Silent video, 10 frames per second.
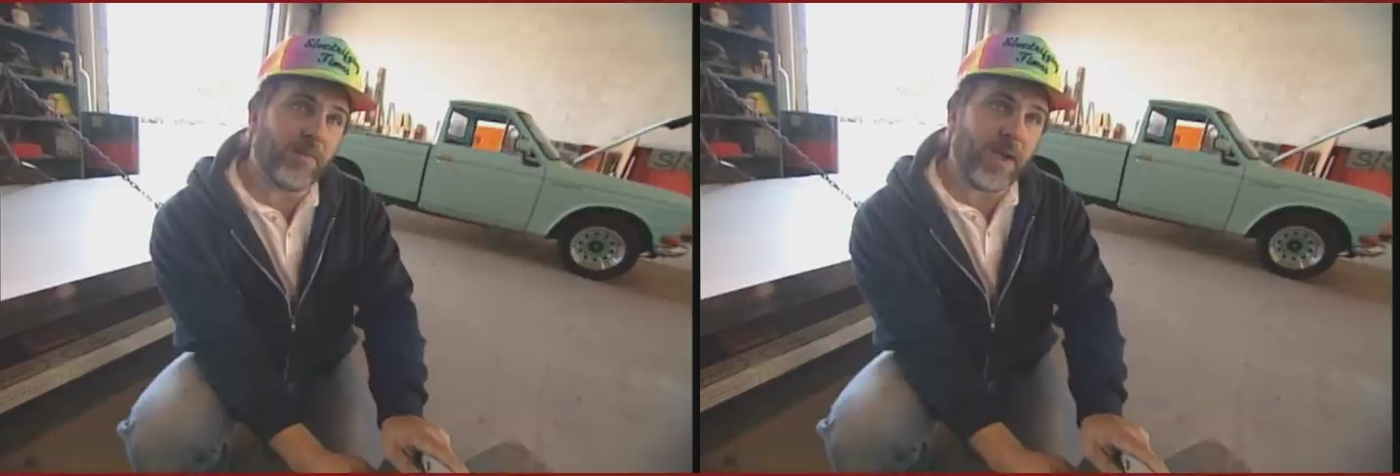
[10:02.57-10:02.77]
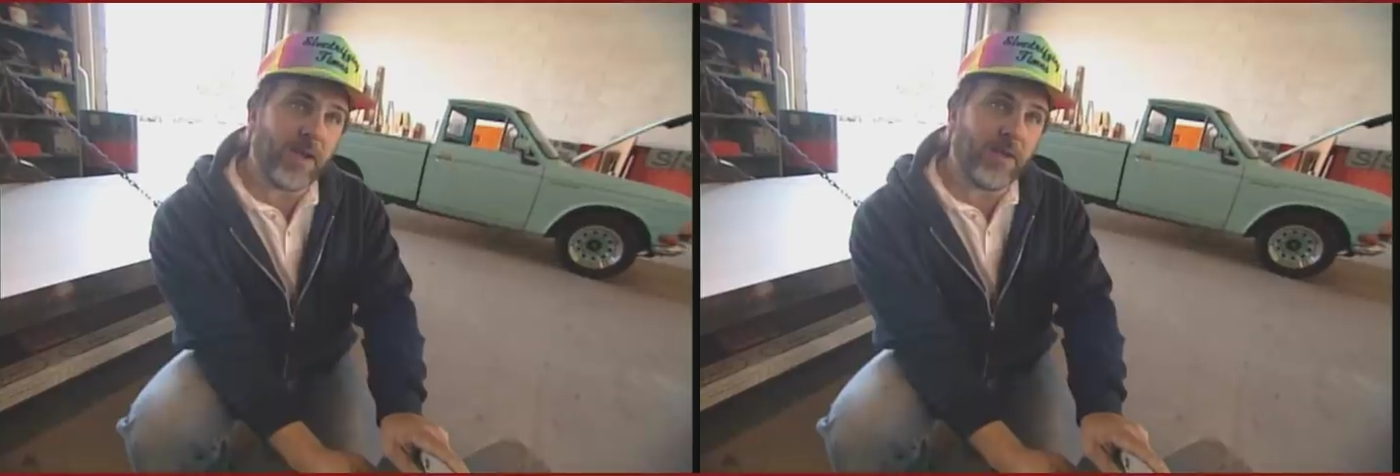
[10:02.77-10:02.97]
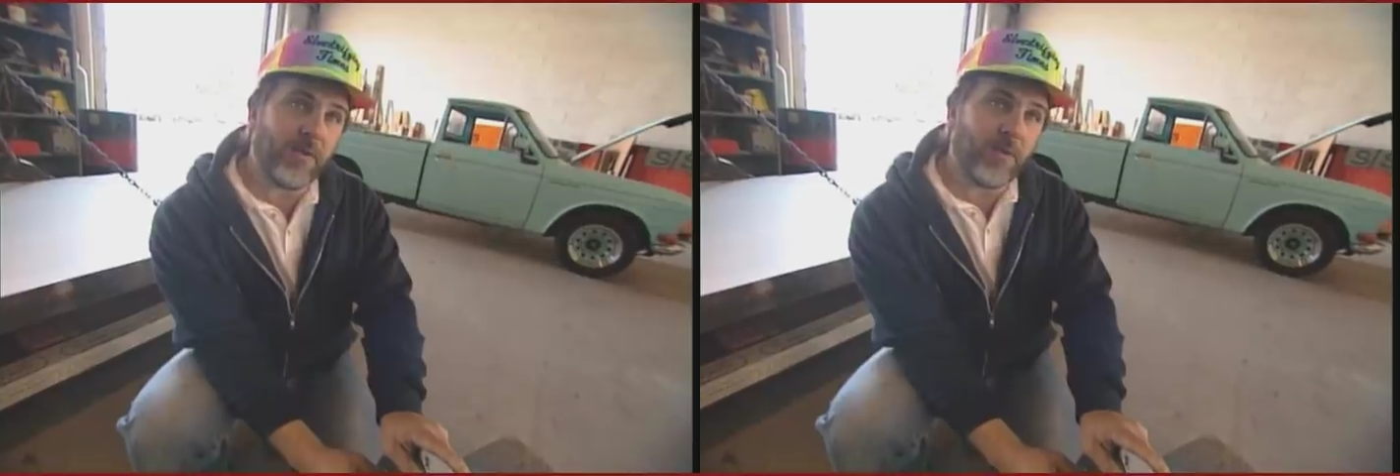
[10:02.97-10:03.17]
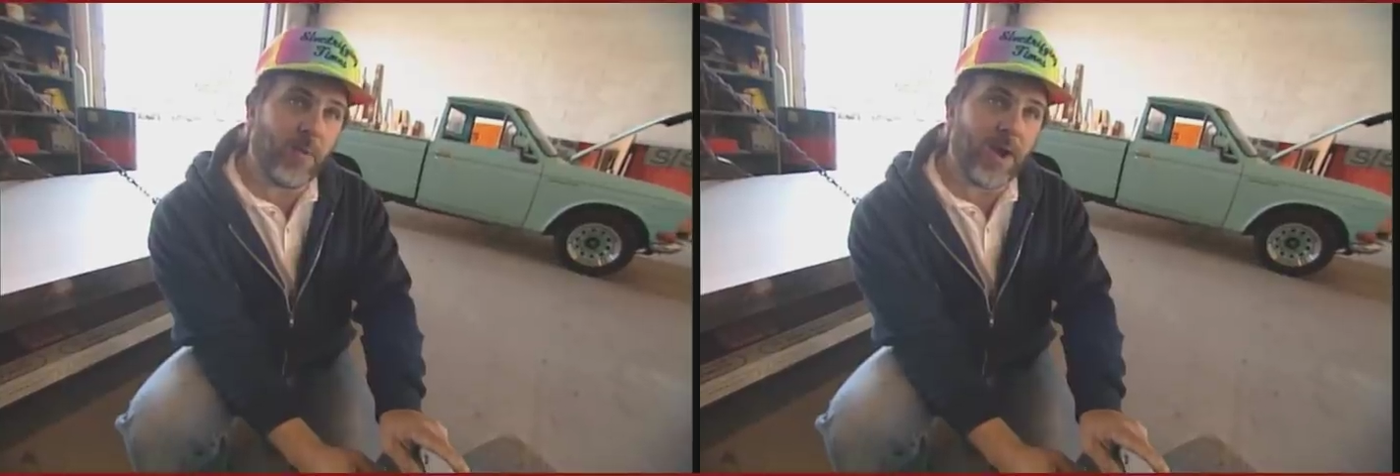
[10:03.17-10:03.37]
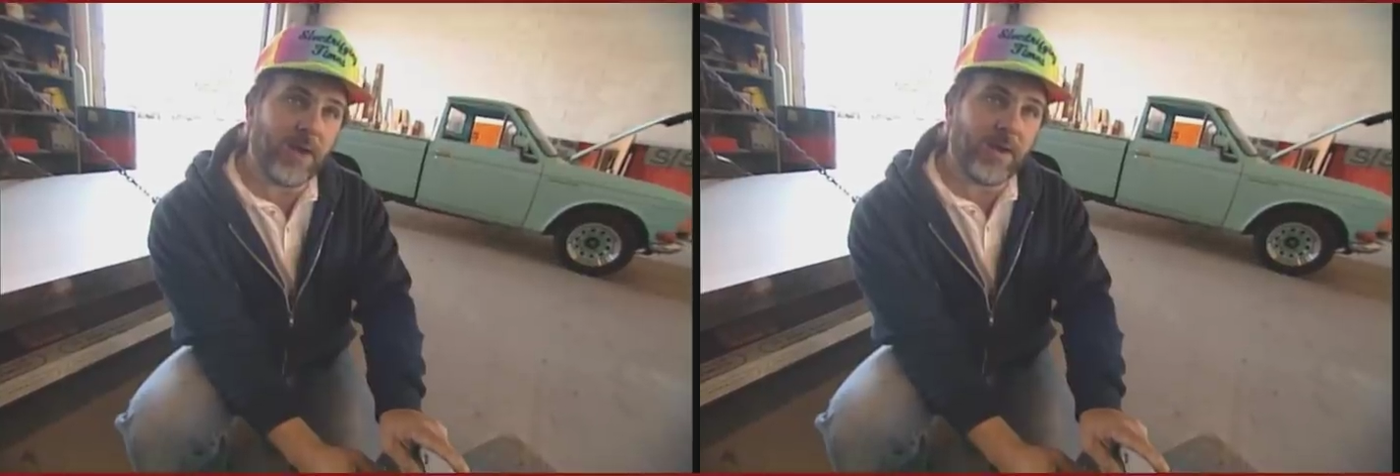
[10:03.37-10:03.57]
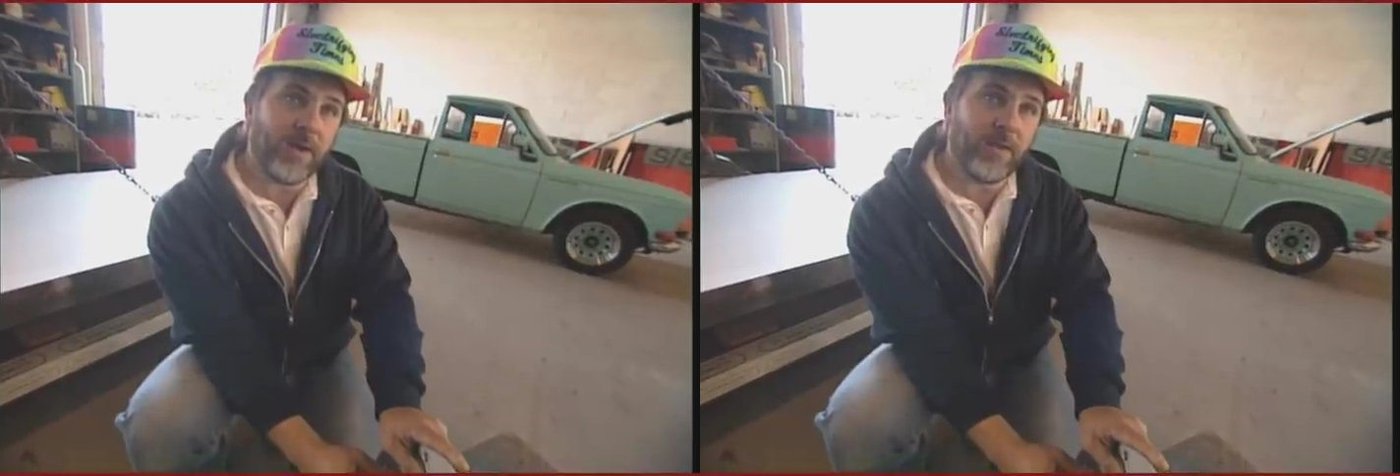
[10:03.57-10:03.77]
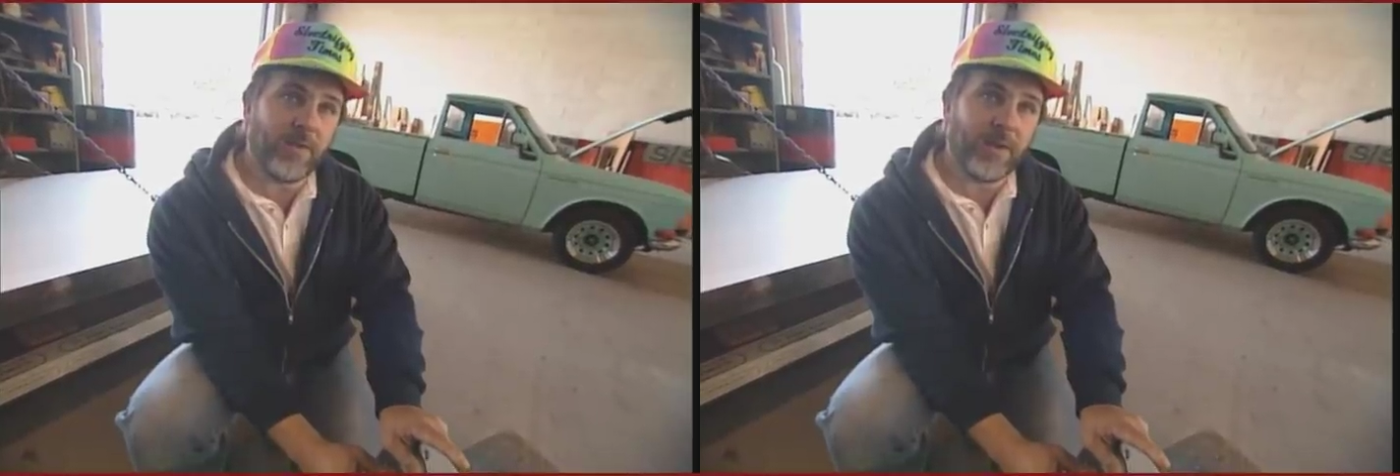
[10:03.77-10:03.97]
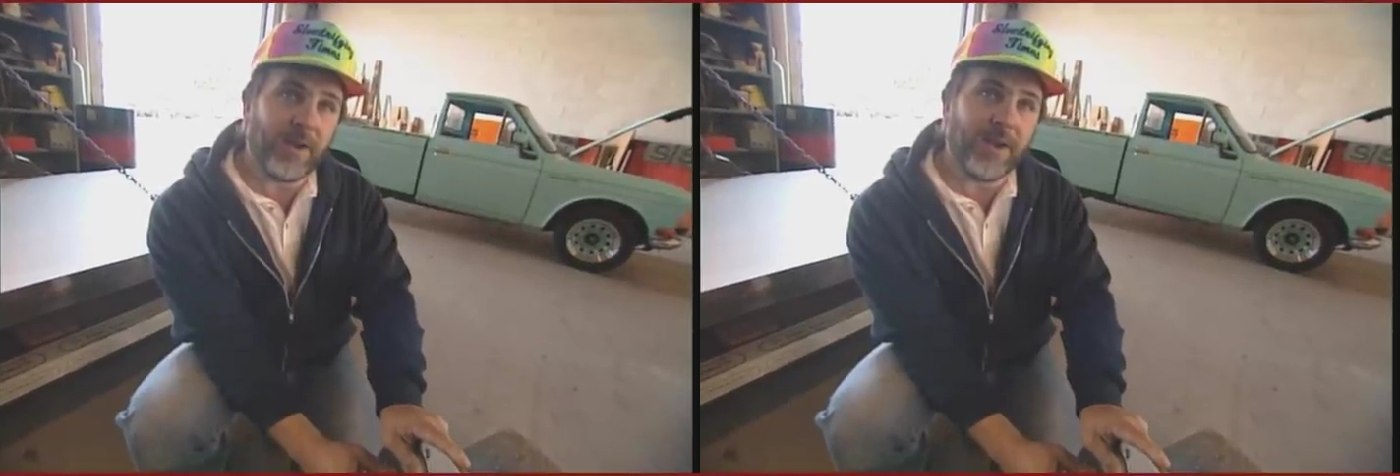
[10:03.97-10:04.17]
back here quietly,
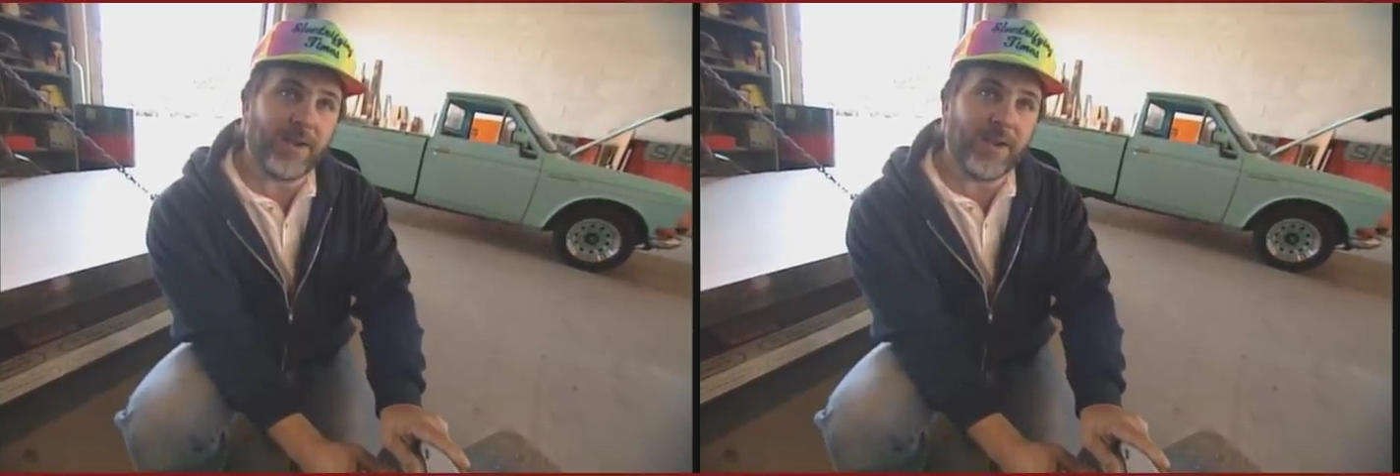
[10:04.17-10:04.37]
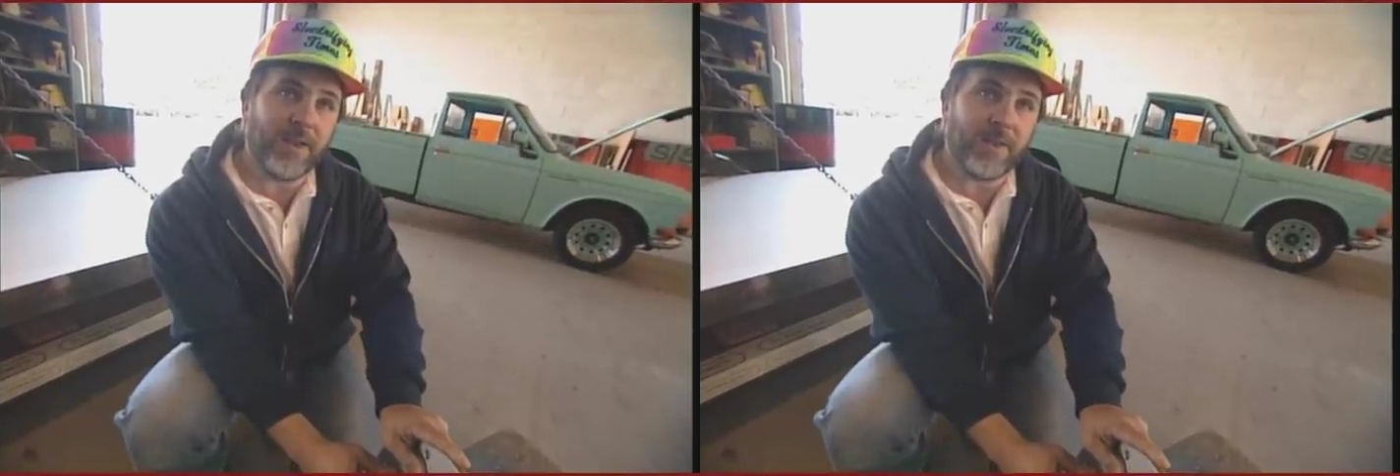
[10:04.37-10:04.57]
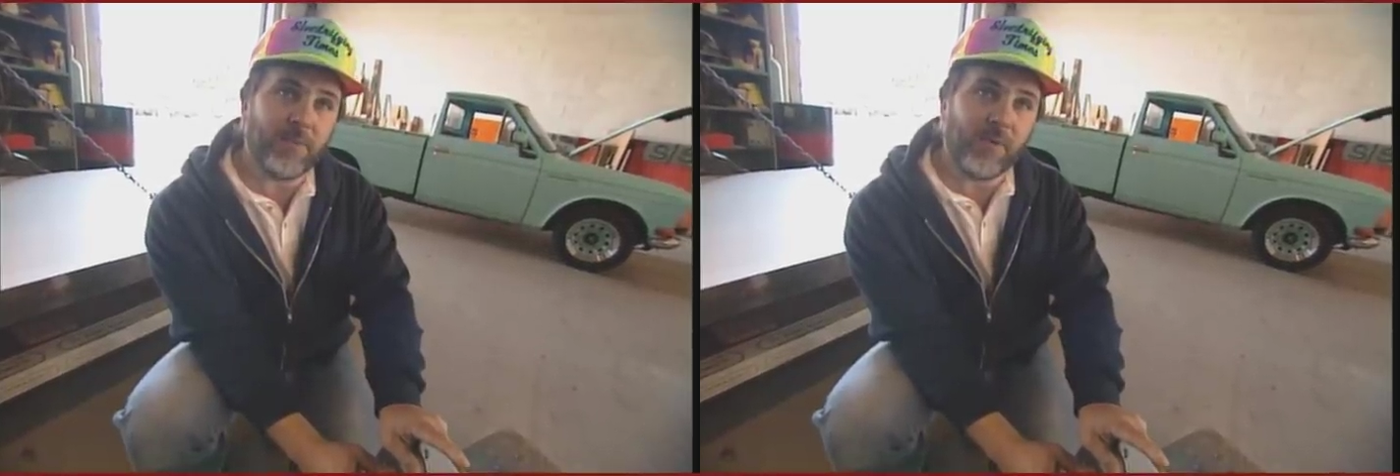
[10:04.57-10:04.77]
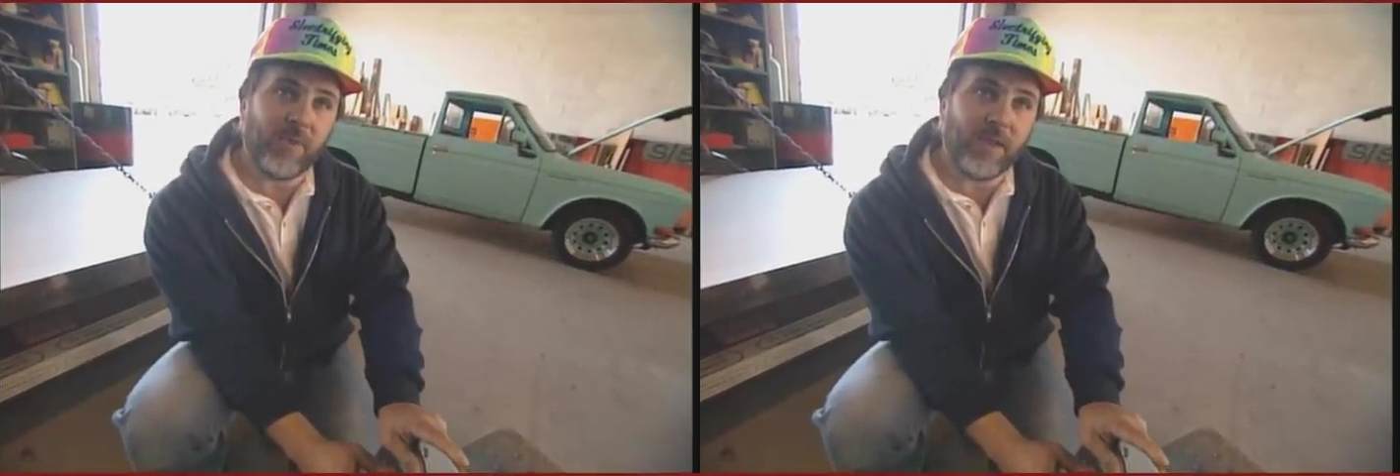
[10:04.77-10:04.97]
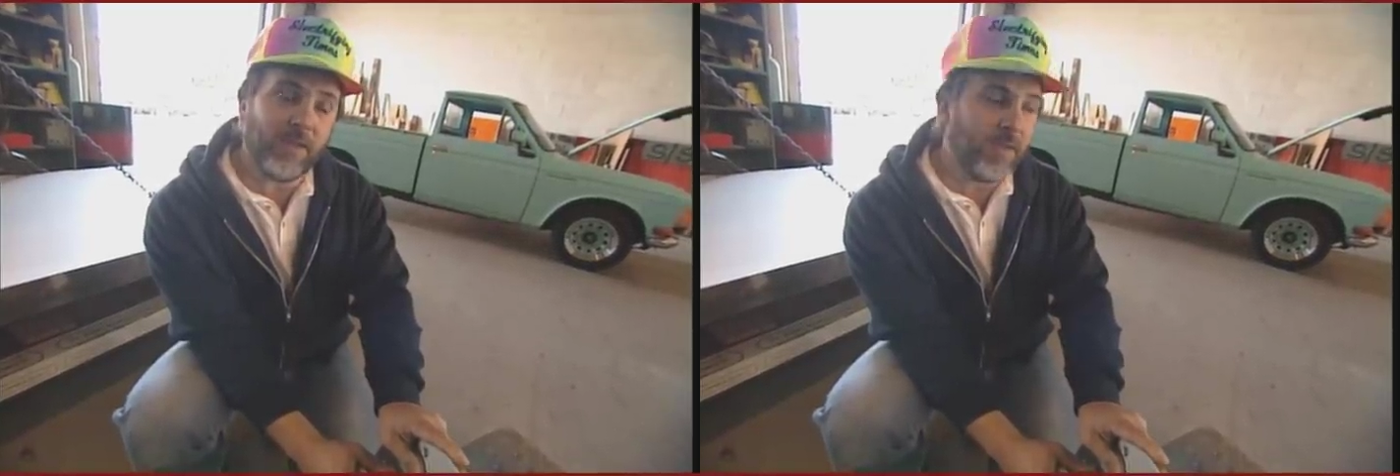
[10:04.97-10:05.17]
cleanly, smoothly.